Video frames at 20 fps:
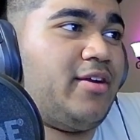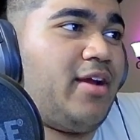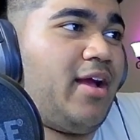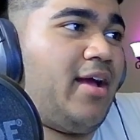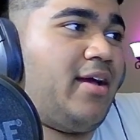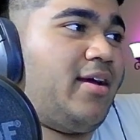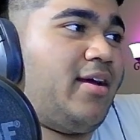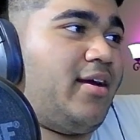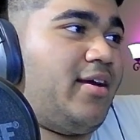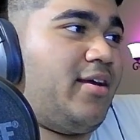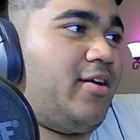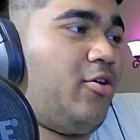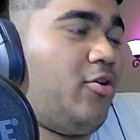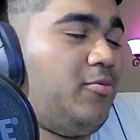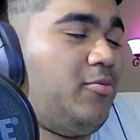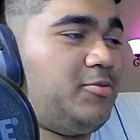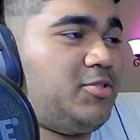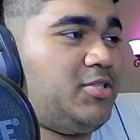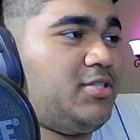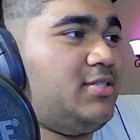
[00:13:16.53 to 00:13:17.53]
I hope
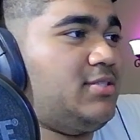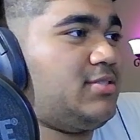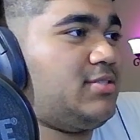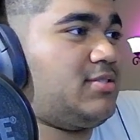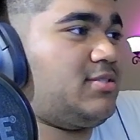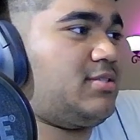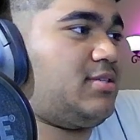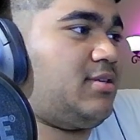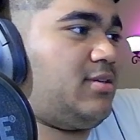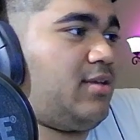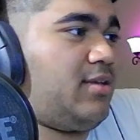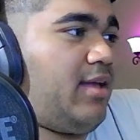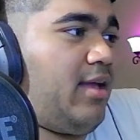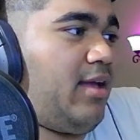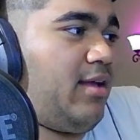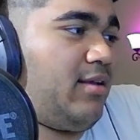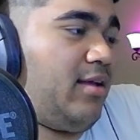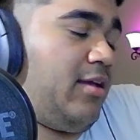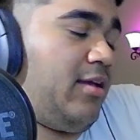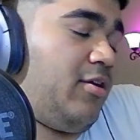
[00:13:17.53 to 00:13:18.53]
she's
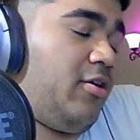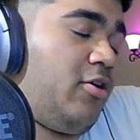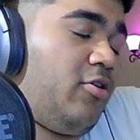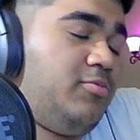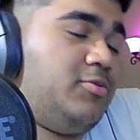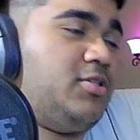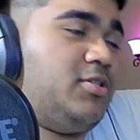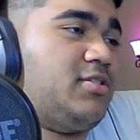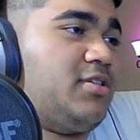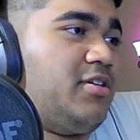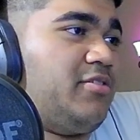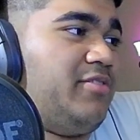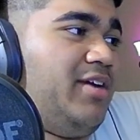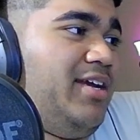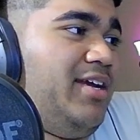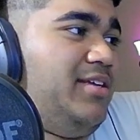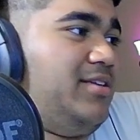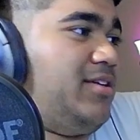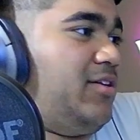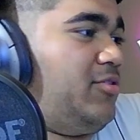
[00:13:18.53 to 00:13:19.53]
I hope she's all right.
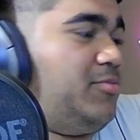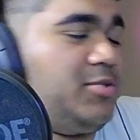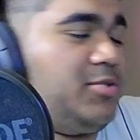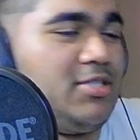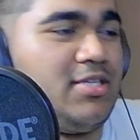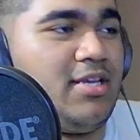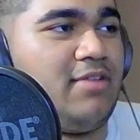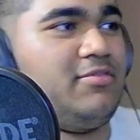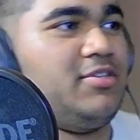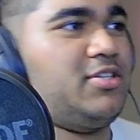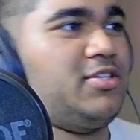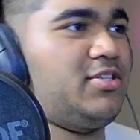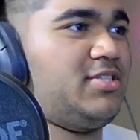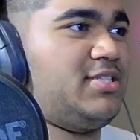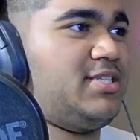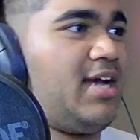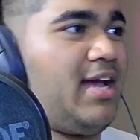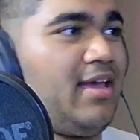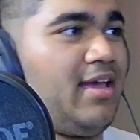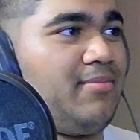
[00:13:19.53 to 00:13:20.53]
I hope she's having a good
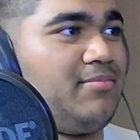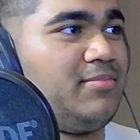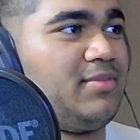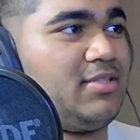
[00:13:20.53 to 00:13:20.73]
time.